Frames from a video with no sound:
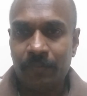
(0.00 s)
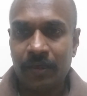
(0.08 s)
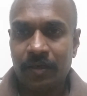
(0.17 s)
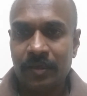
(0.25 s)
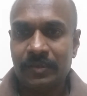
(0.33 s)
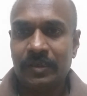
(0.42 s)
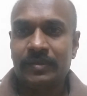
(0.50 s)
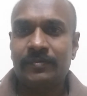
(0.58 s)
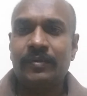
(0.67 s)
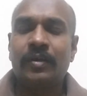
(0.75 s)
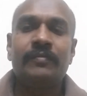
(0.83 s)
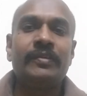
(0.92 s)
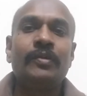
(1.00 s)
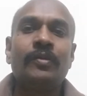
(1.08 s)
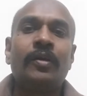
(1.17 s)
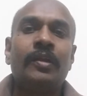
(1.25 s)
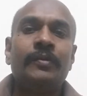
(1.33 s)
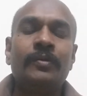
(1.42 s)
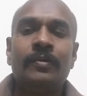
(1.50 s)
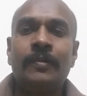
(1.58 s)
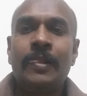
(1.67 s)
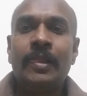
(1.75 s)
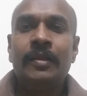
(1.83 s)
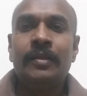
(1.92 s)
Because as we all
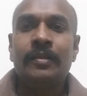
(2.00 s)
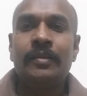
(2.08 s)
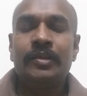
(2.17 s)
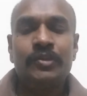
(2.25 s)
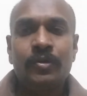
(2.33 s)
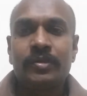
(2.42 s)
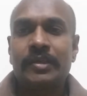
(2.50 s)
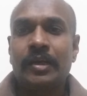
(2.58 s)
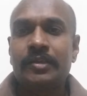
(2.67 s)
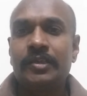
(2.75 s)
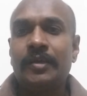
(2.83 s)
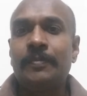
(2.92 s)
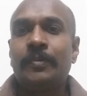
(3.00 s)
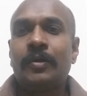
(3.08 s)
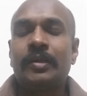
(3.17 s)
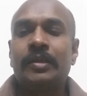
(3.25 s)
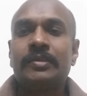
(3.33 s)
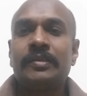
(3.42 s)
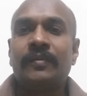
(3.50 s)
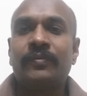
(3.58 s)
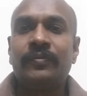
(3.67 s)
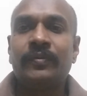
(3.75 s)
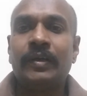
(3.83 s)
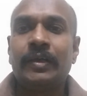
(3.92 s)
know, the geostrategic importance
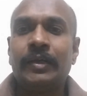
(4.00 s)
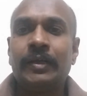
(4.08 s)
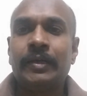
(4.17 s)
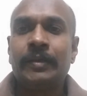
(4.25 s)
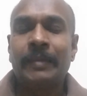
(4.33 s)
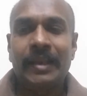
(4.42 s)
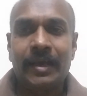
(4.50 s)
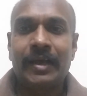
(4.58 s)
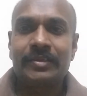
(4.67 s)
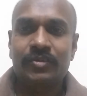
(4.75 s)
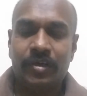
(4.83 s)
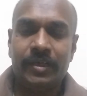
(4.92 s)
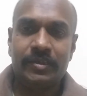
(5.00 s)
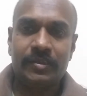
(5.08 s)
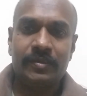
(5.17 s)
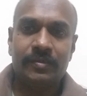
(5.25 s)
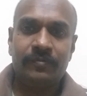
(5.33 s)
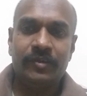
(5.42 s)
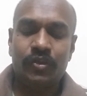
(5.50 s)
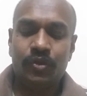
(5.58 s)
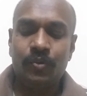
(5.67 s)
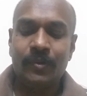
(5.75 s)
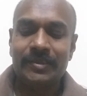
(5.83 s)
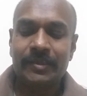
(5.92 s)
of Malacca Straits, which
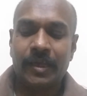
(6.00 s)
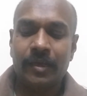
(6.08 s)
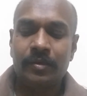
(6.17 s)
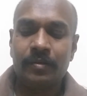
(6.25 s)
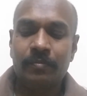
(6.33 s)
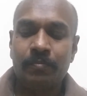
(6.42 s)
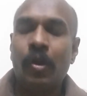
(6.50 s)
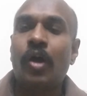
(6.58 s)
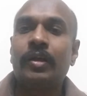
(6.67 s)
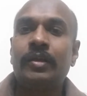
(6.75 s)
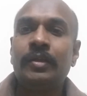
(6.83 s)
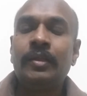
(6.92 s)
US can block,